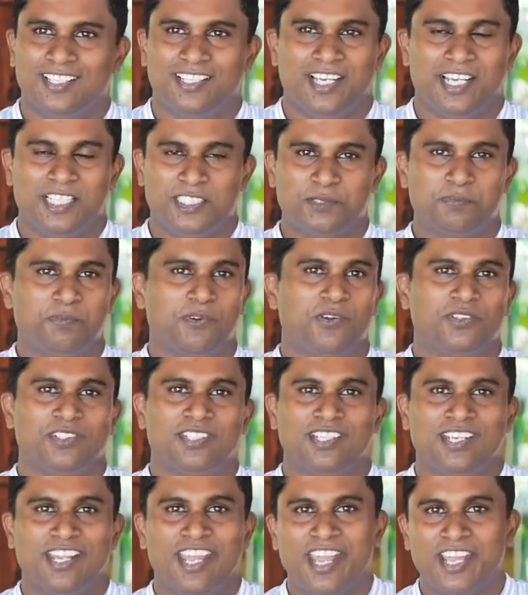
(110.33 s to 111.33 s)
explore the
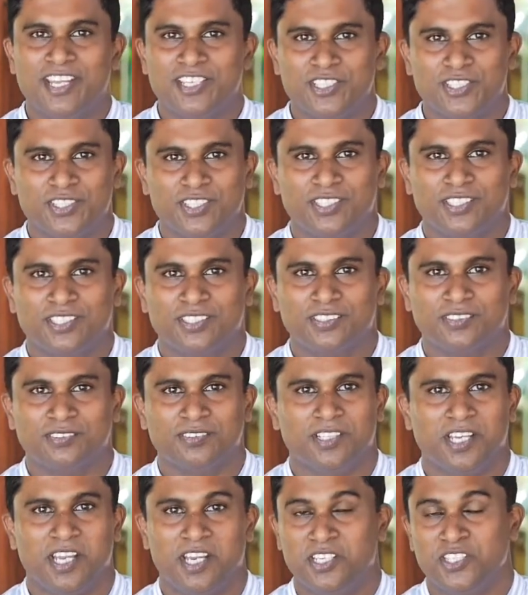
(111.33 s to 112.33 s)
nature
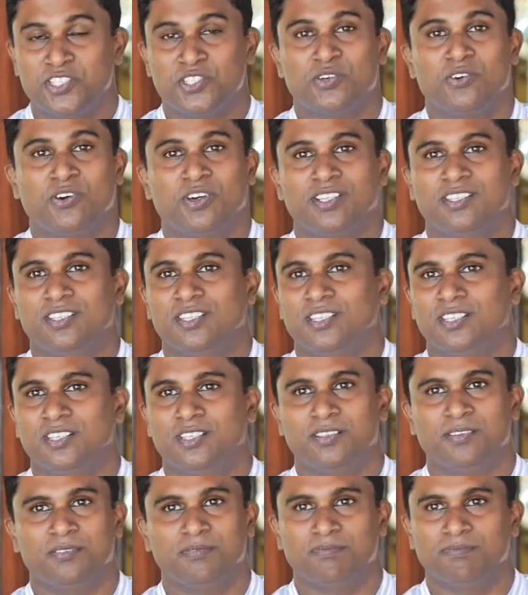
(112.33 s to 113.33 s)
enjoy
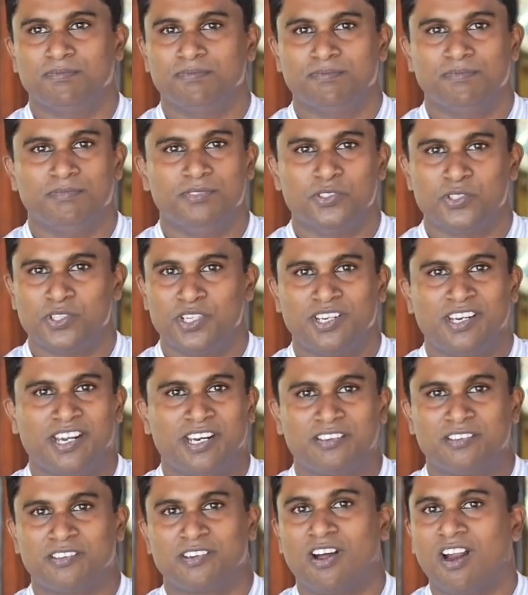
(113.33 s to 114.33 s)
the looking
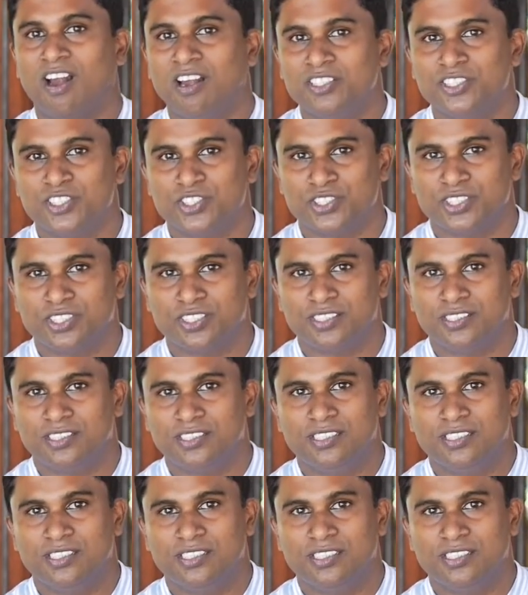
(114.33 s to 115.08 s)
at culture